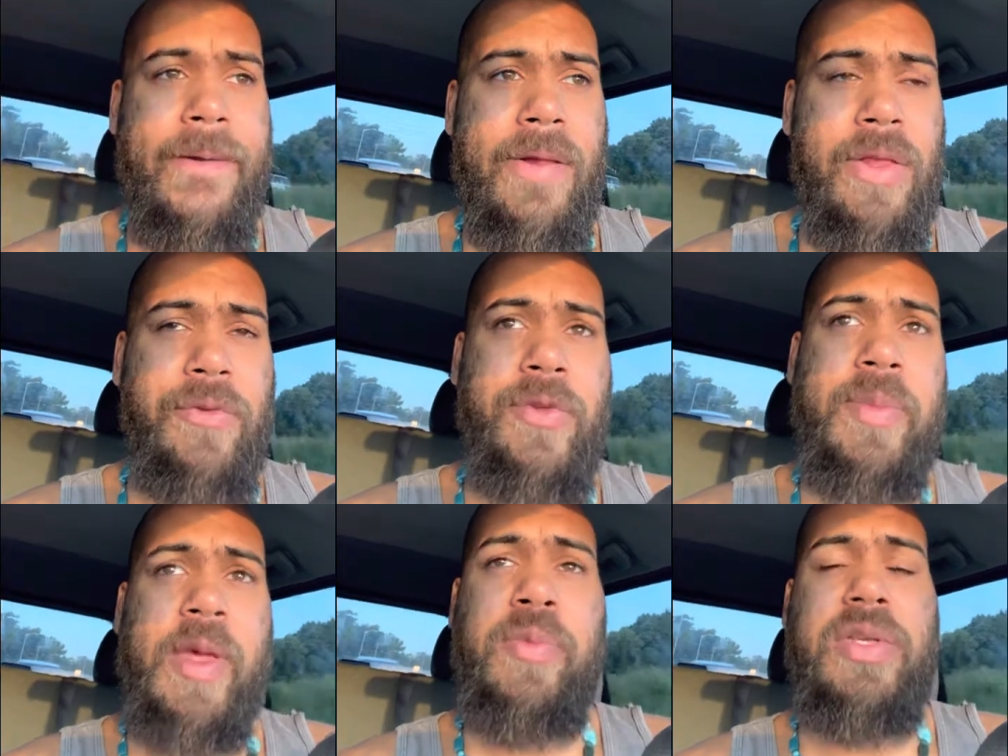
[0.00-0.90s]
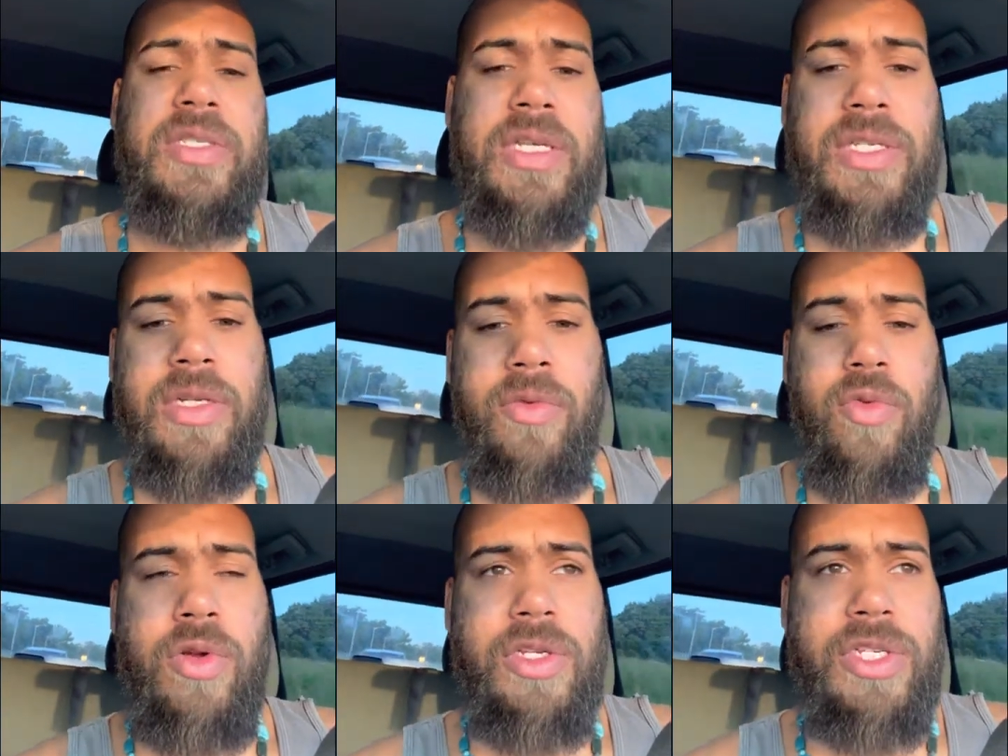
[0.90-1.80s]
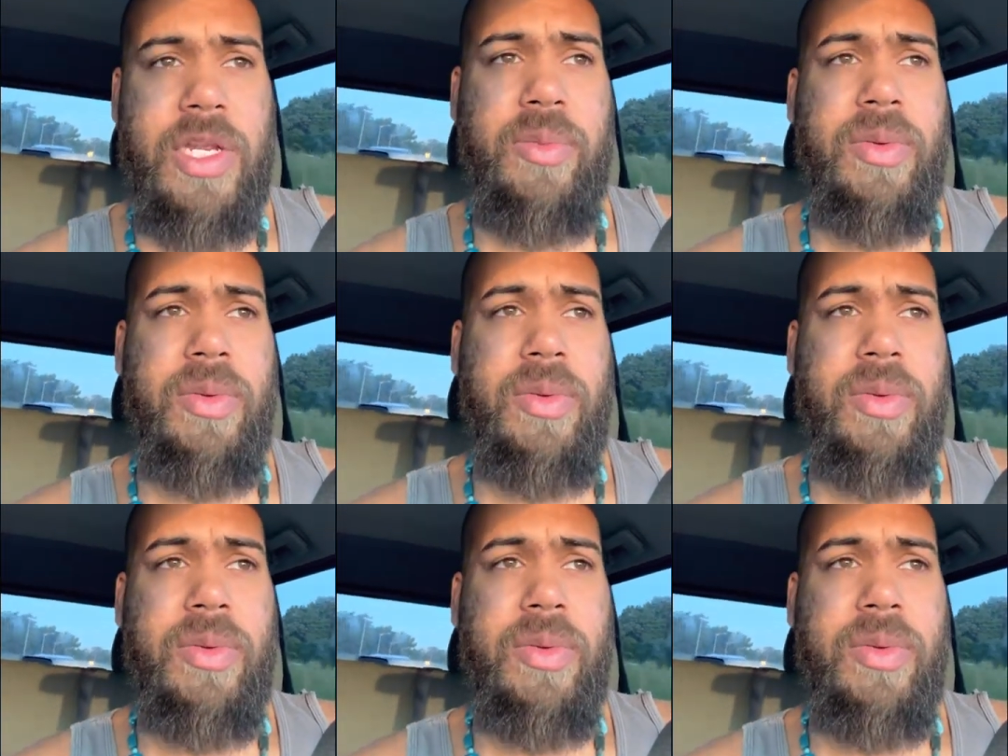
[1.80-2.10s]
the female position of rulership